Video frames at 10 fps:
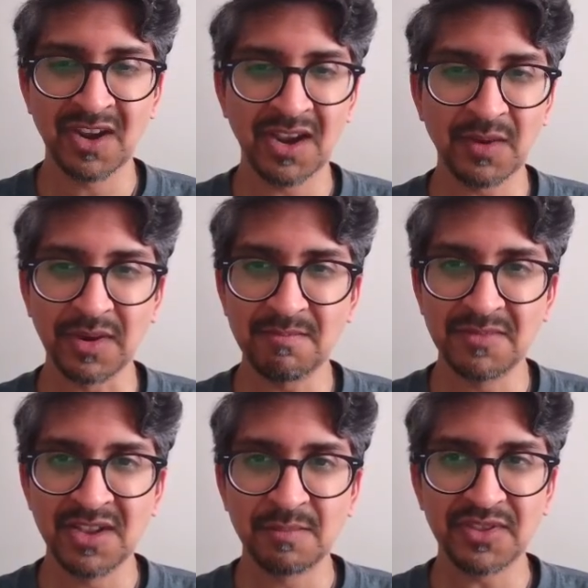Anyway,
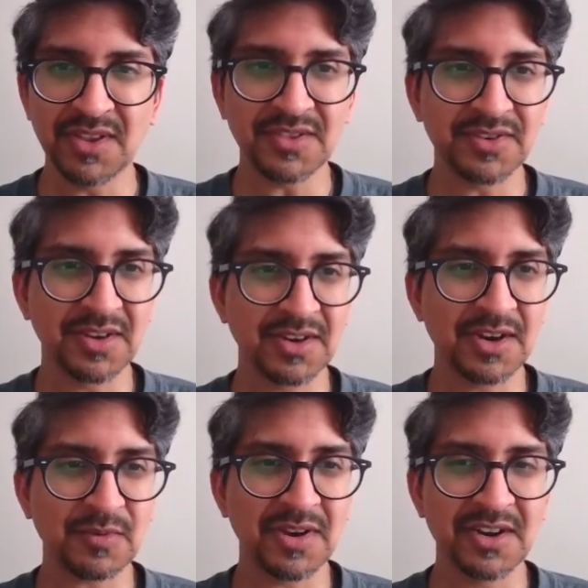but that's
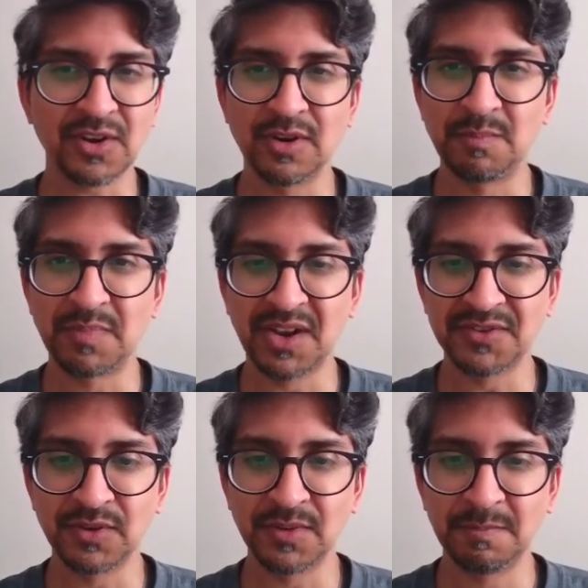quite a good
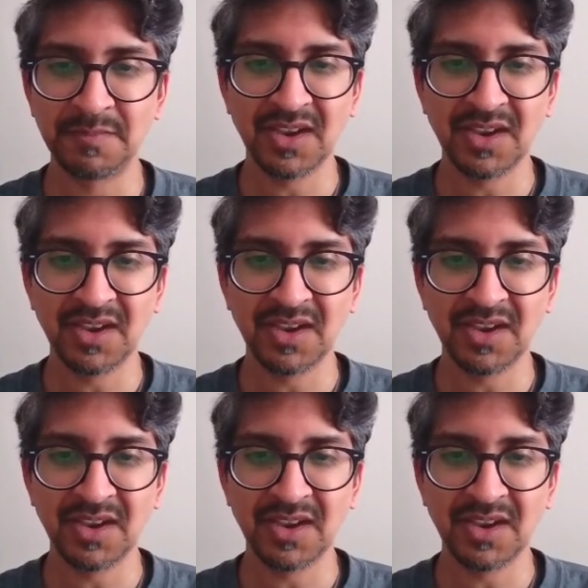puzzle,